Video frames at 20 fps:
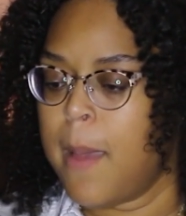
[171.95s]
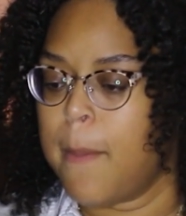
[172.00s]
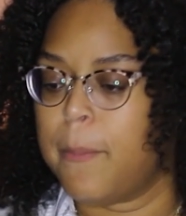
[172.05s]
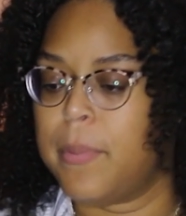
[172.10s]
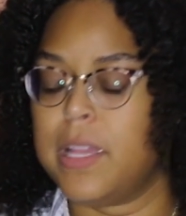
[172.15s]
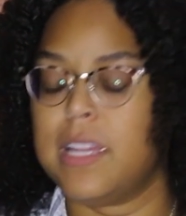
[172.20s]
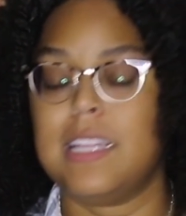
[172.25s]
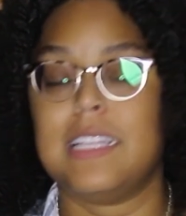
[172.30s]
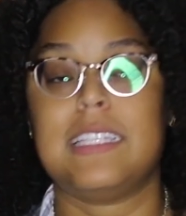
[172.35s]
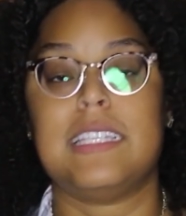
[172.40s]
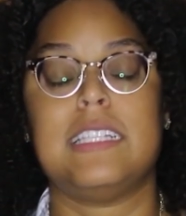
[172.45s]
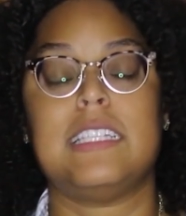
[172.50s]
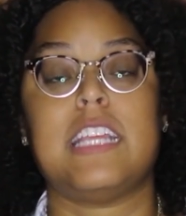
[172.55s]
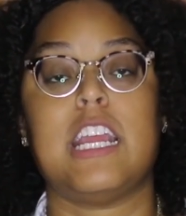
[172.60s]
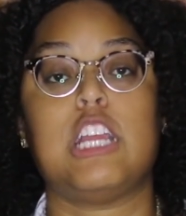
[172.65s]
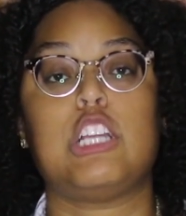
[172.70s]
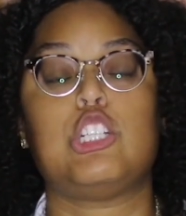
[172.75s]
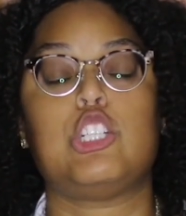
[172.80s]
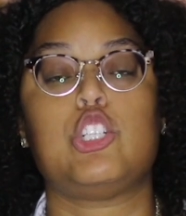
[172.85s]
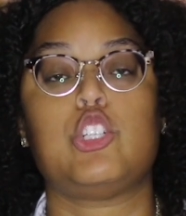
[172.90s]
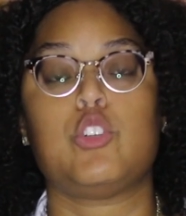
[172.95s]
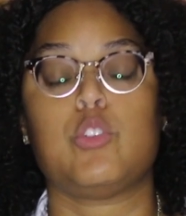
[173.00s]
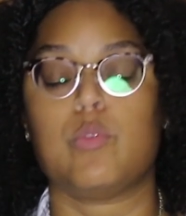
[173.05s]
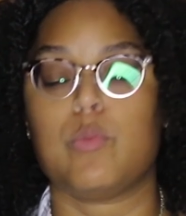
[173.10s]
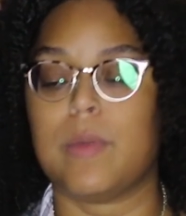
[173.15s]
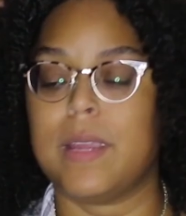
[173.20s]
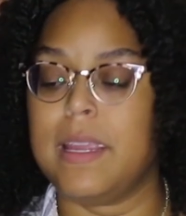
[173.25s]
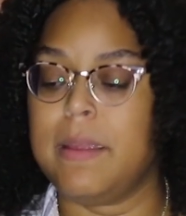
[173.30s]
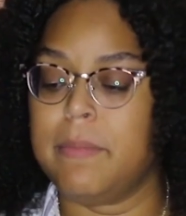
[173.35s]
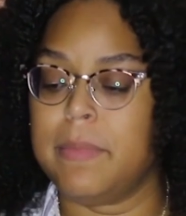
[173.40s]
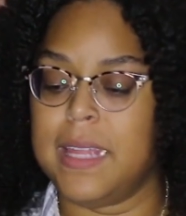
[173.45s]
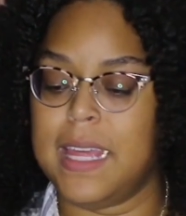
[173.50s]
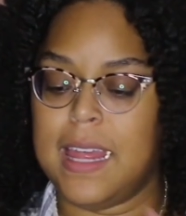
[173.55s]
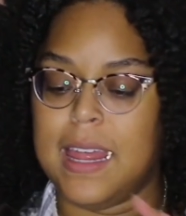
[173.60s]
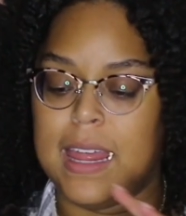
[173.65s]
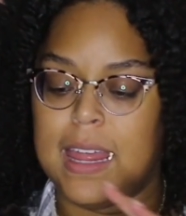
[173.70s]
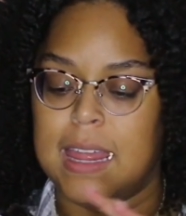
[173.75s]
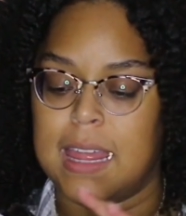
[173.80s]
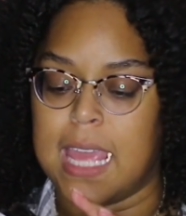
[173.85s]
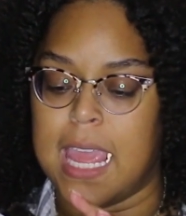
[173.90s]
But this is extremely
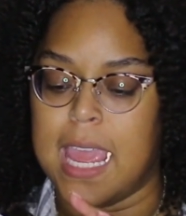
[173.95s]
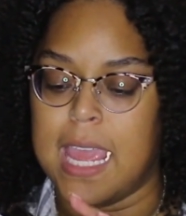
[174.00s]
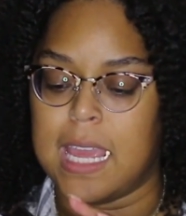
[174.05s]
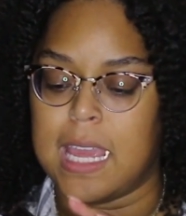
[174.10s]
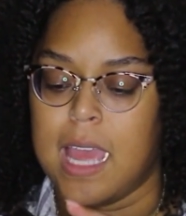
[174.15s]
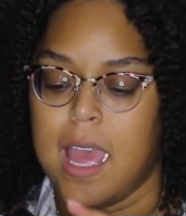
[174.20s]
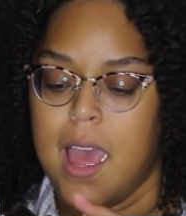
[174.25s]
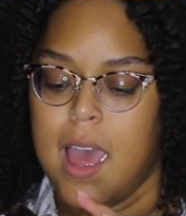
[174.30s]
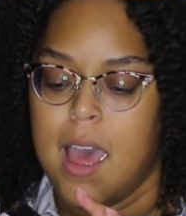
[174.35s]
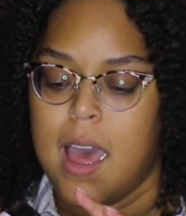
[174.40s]
thick.